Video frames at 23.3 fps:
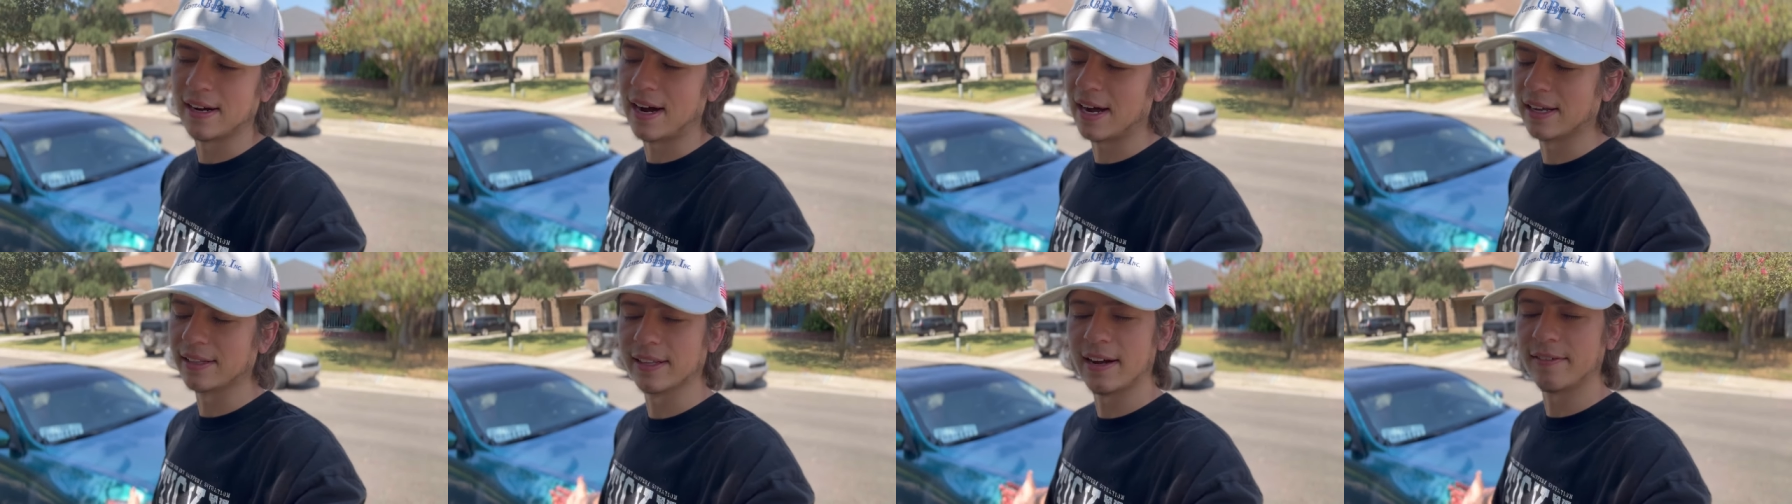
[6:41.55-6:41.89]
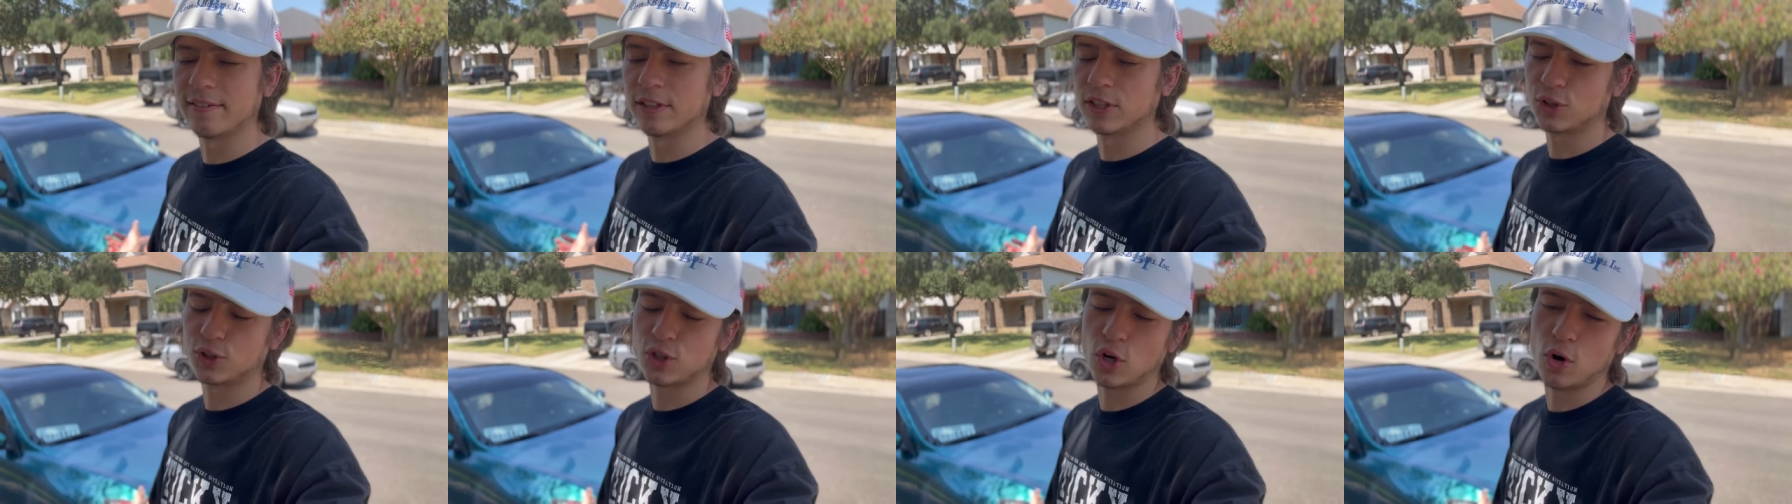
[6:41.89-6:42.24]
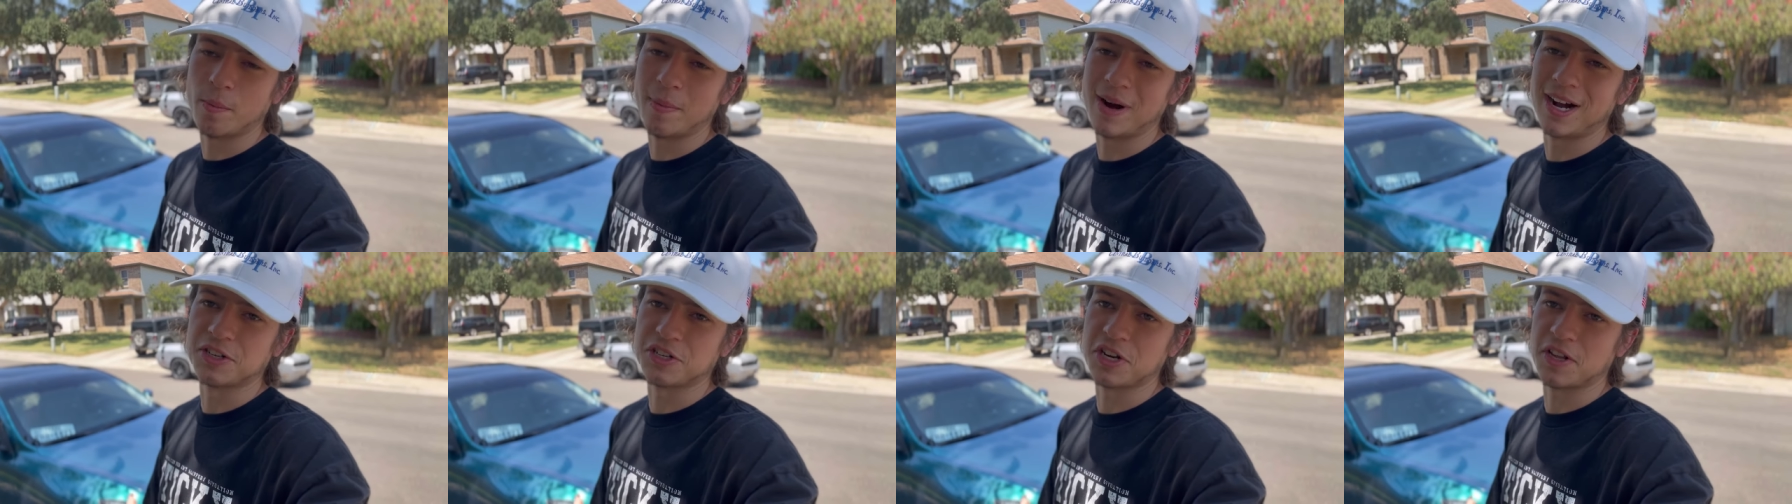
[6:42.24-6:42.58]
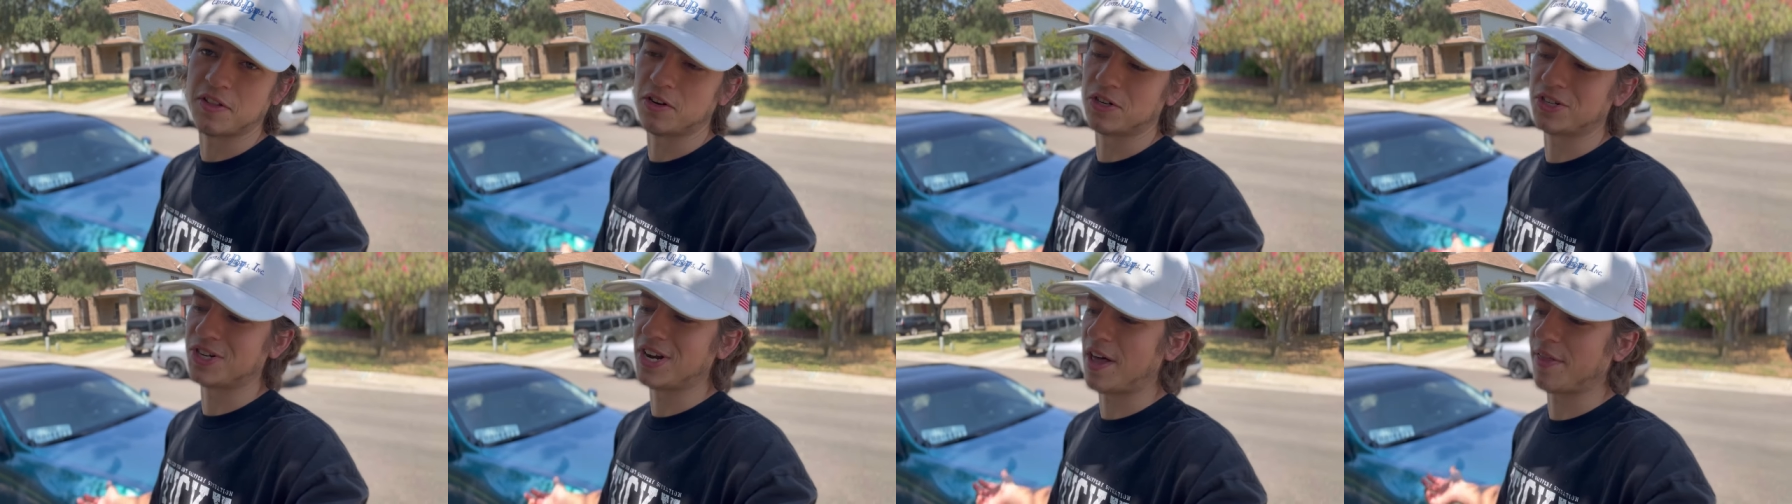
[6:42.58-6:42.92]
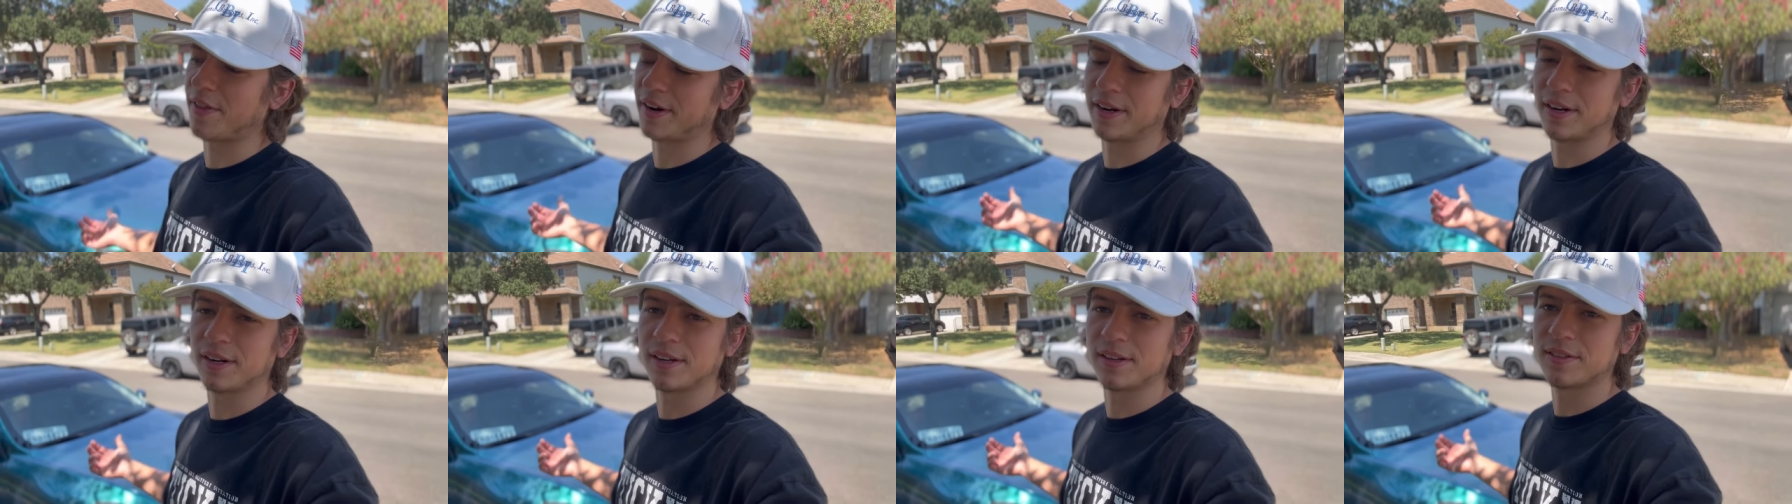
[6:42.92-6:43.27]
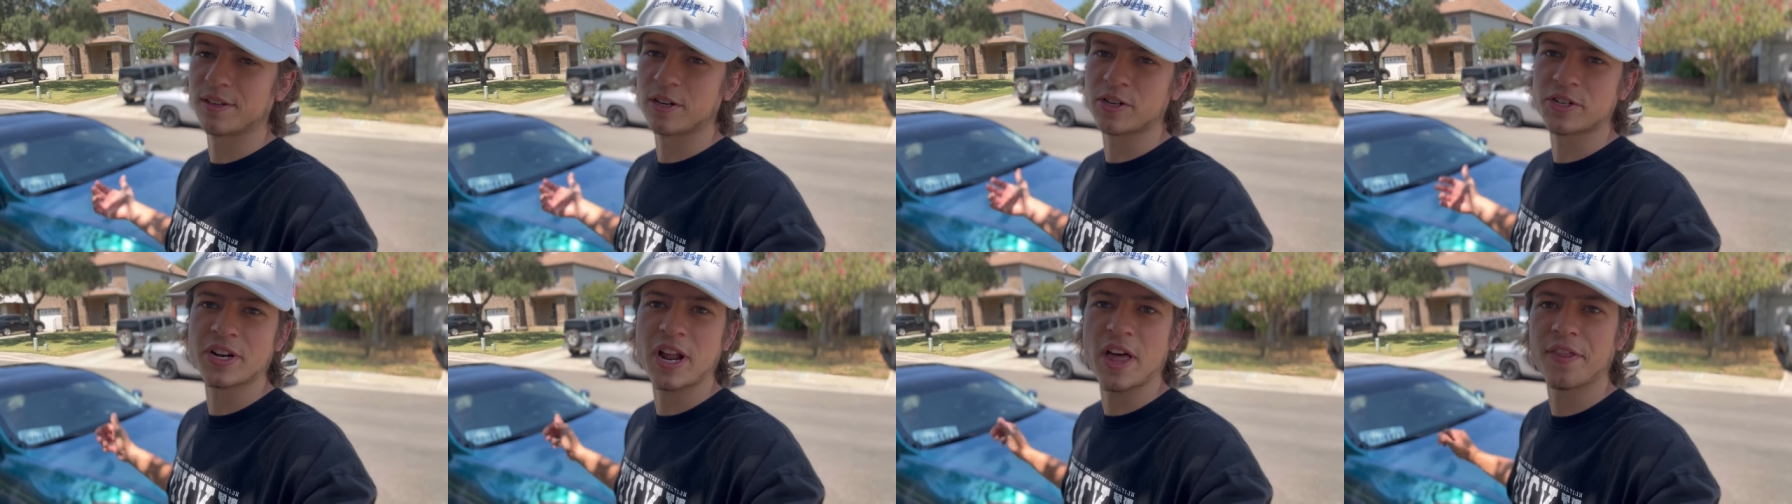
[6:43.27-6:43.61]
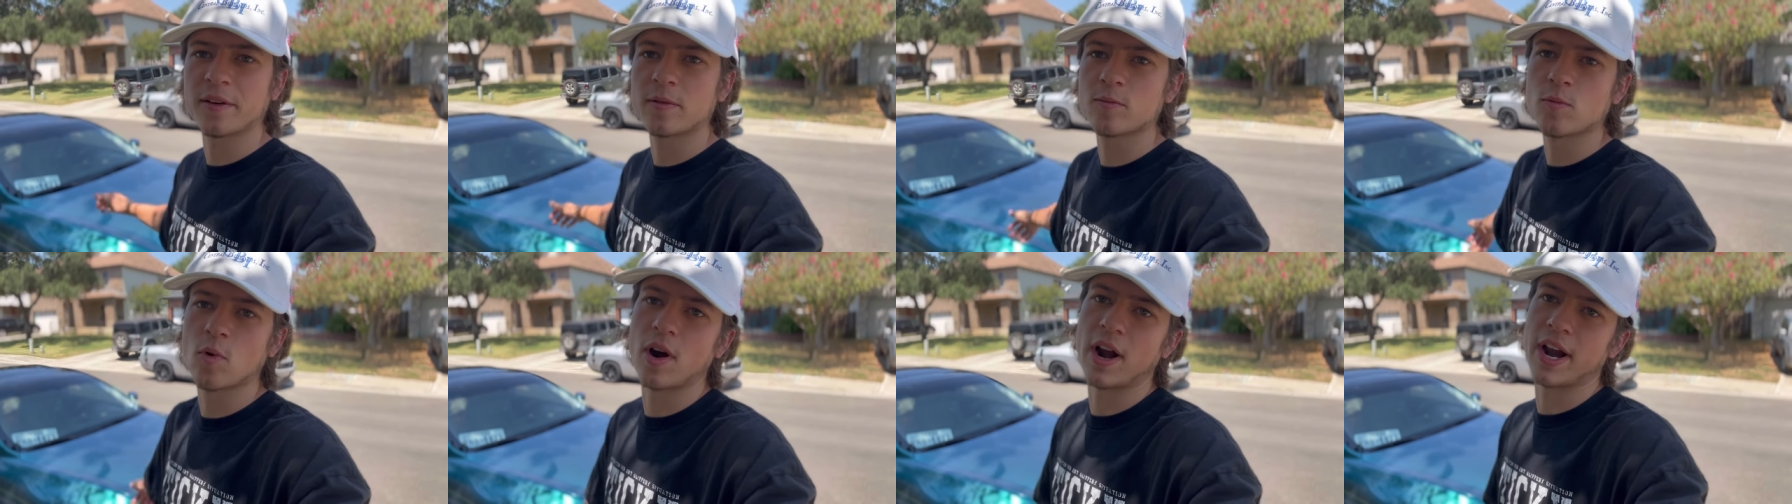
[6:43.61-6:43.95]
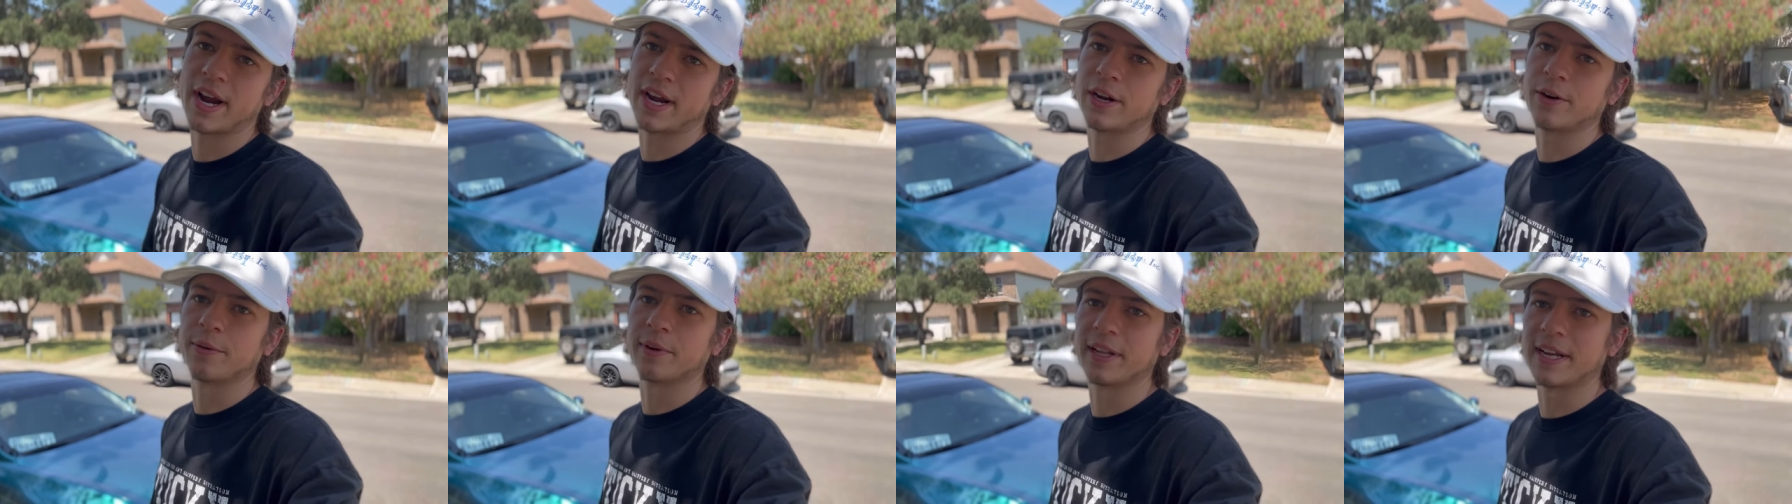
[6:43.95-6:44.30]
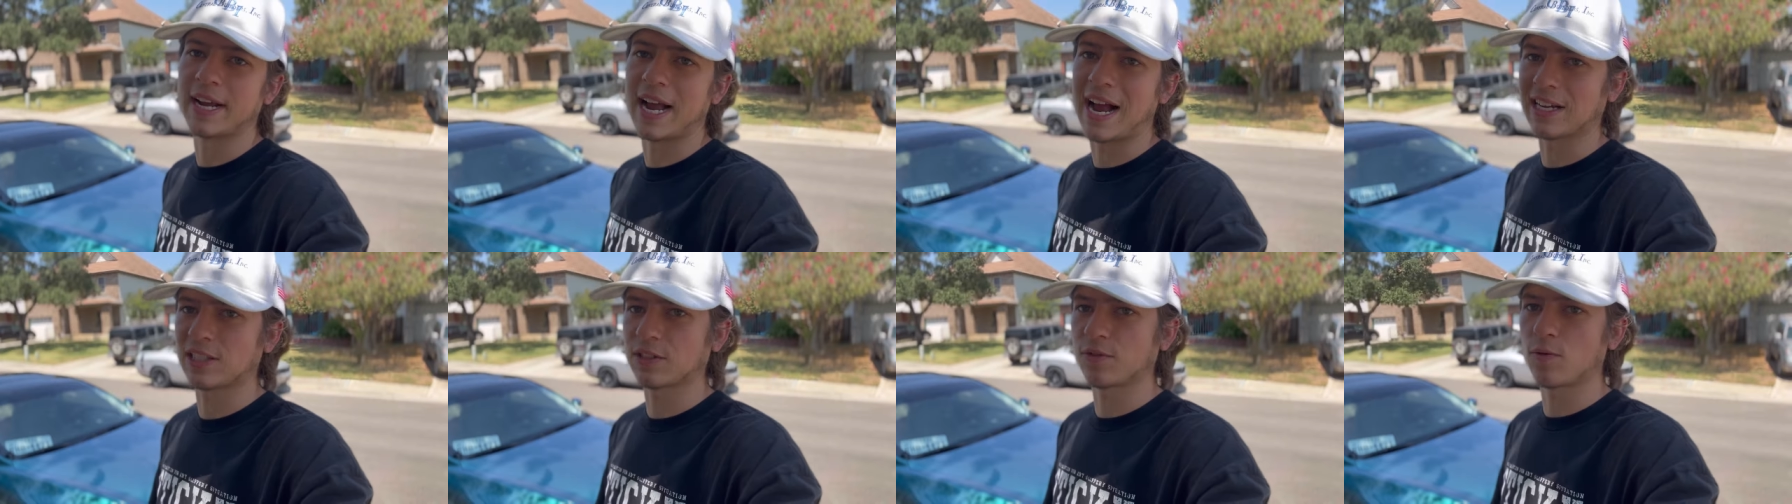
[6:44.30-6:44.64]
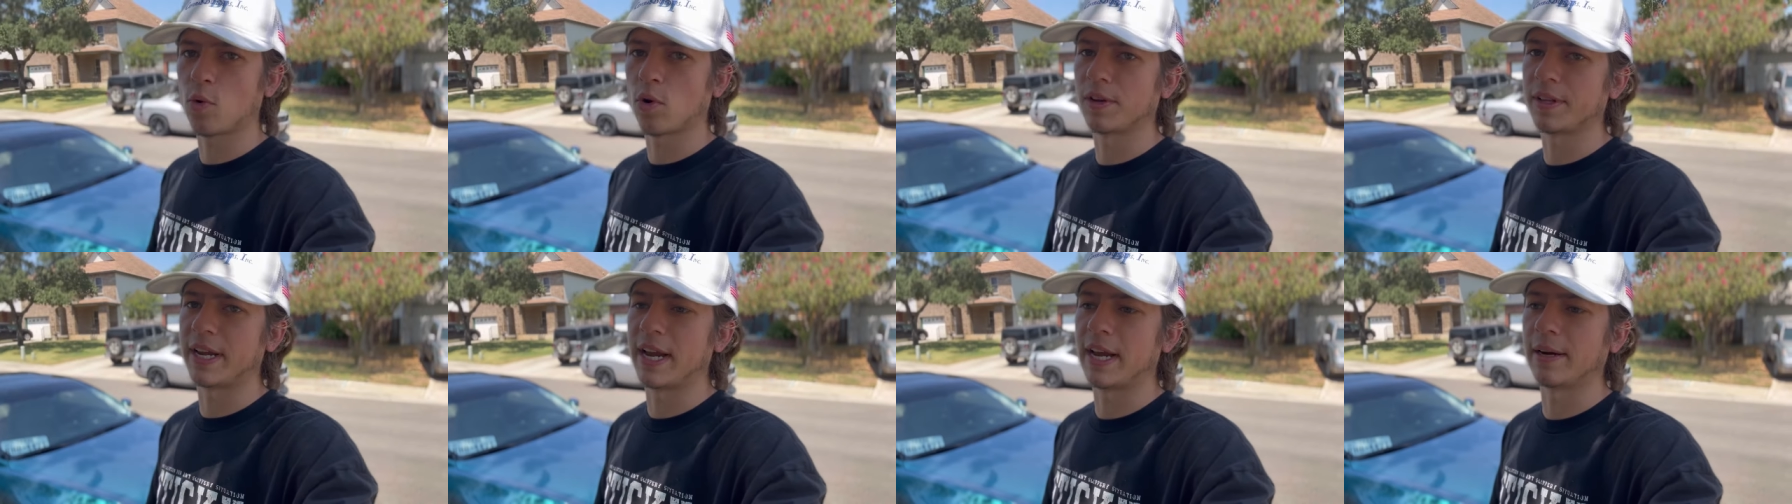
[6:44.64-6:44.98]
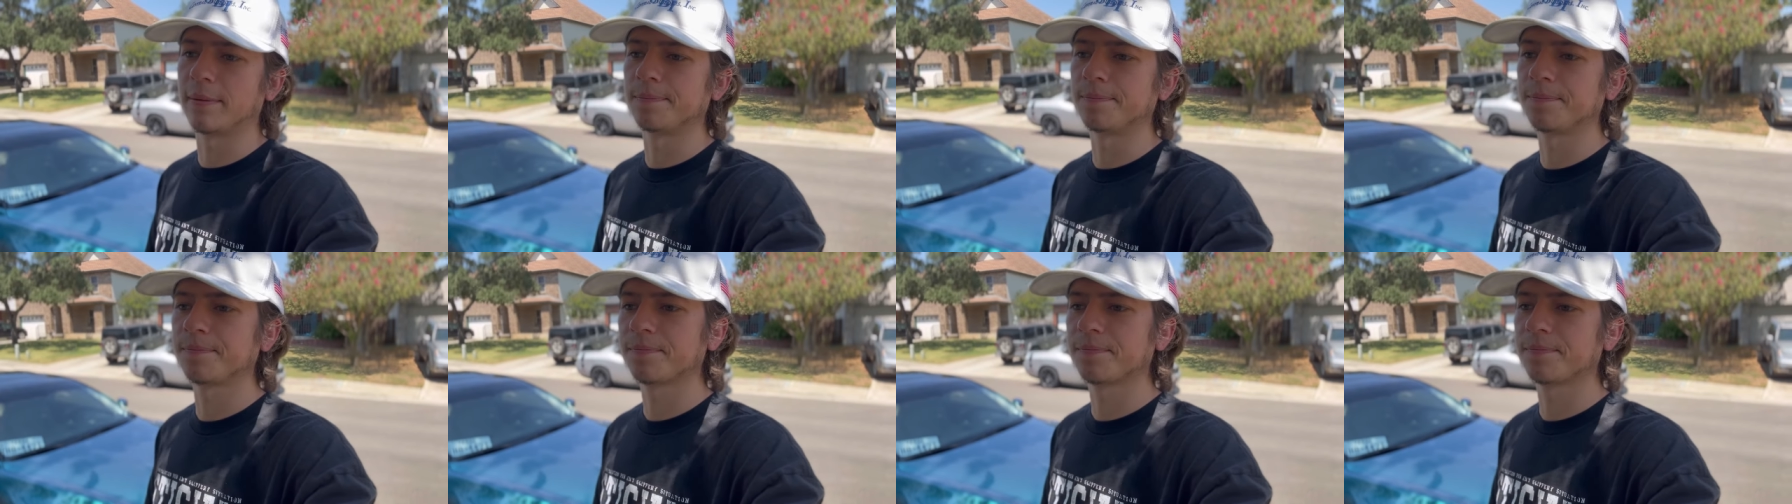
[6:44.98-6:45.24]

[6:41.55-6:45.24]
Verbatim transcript: I love it so much, and there's nothing, there's nothing more I could really ask for in the end.